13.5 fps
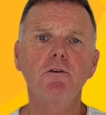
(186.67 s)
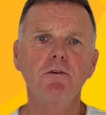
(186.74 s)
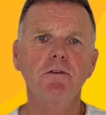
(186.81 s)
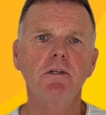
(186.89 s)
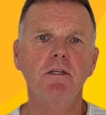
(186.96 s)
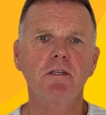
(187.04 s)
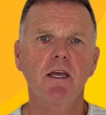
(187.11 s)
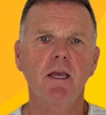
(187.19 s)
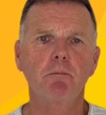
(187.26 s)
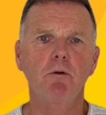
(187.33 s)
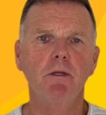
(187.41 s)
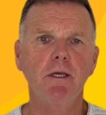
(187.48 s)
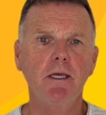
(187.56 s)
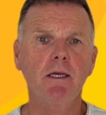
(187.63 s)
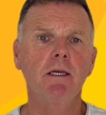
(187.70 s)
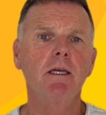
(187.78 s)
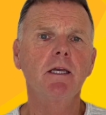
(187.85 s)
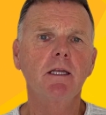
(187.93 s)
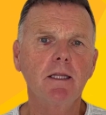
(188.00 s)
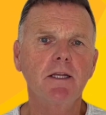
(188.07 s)
use an example here.
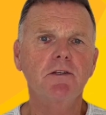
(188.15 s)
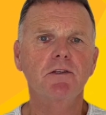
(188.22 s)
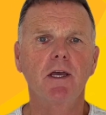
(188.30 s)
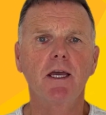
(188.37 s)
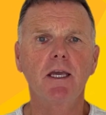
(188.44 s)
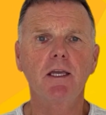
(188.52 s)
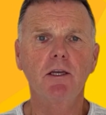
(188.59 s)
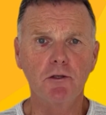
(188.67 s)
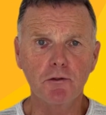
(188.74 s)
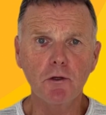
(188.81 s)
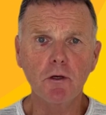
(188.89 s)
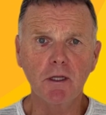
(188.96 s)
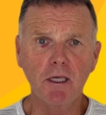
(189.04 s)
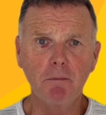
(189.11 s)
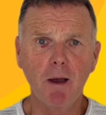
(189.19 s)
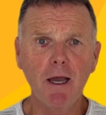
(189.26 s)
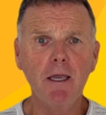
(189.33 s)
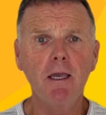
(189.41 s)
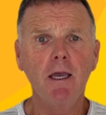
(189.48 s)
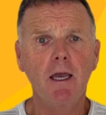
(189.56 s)
Let's say it's early
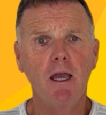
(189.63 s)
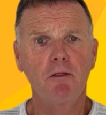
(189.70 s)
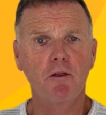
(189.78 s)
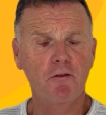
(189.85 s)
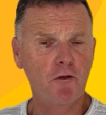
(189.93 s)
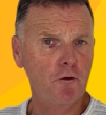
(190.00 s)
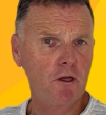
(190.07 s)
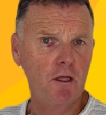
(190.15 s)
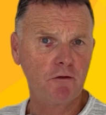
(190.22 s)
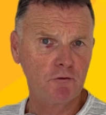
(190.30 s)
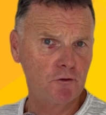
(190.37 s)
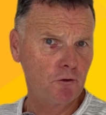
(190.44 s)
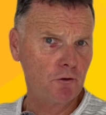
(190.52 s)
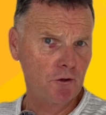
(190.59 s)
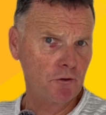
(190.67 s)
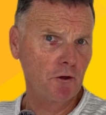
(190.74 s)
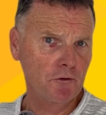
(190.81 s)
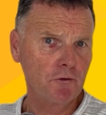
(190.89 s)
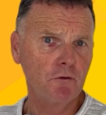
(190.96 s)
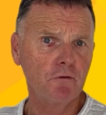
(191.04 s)
May and the 30th of June is
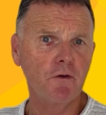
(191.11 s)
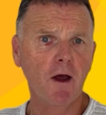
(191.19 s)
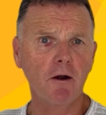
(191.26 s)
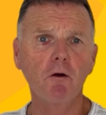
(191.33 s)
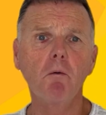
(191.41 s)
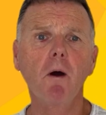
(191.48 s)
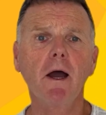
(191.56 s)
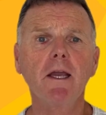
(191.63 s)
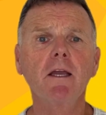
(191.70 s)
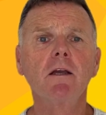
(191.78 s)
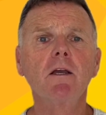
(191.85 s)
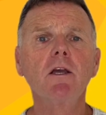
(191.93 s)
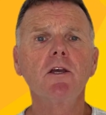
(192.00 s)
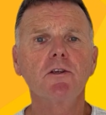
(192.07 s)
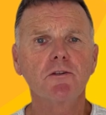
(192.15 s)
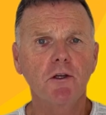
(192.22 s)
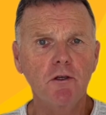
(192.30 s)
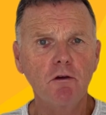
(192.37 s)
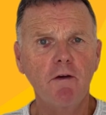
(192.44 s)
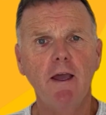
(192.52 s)
not too far away. So
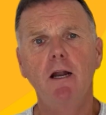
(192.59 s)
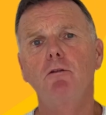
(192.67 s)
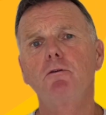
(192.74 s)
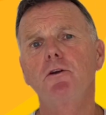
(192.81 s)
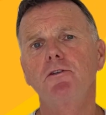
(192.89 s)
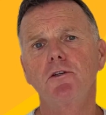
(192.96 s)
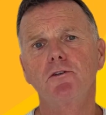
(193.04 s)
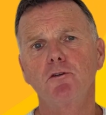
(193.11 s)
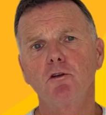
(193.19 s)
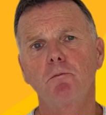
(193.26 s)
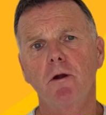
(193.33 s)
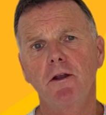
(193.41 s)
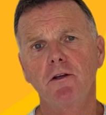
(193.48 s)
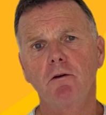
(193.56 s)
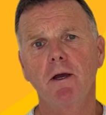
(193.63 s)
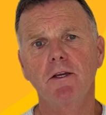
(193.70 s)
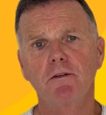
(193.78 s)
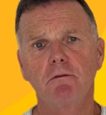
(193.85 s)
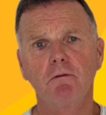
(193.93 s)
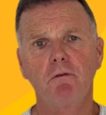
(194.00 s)
you've had a look at your
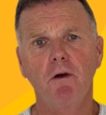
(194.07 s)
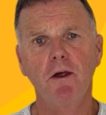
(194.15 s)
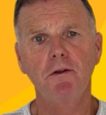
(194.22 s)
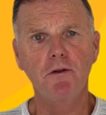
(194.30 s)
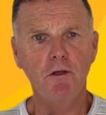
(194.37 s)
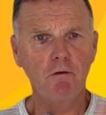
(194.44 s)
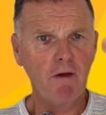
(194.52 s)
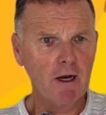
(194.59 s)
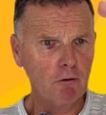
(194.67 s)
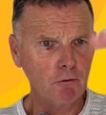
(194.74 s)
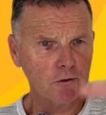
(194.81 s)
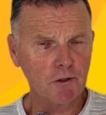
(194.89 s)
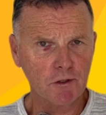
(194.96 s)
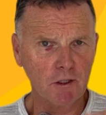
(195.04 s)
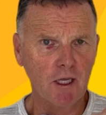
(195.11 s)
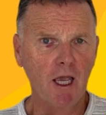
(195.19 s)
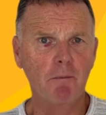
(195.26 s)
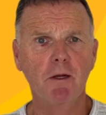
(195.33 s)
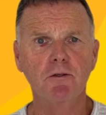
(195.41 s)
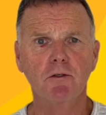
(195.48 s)
superannuation fund and you've had a look to see how
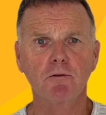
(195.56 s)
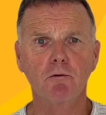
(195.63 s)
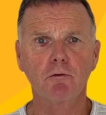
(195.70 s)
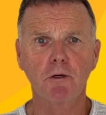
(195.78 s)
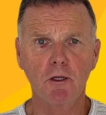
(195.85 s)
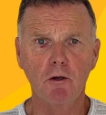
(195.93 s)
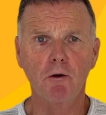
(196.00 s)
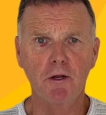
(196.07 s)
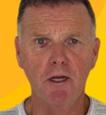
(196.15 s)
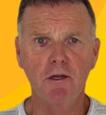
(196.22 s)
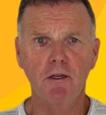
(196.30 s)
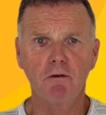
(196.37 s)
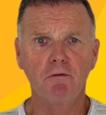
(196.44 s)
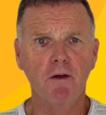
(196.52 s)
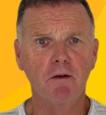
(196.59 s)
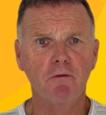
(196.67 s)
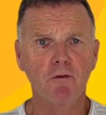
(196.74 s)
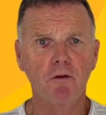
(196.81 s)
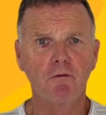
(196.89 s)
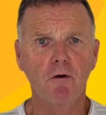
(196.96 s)
much has already gone into your fund
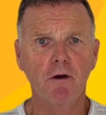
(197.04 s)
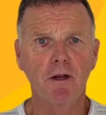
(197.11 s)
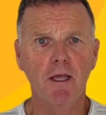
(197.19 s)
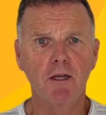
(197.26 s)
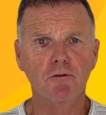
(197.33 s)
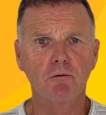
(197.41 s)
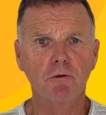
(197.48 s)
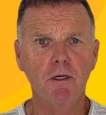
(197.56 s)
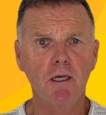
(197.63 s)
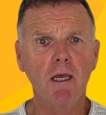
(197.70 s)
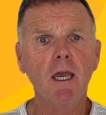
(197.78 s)
for the financial year,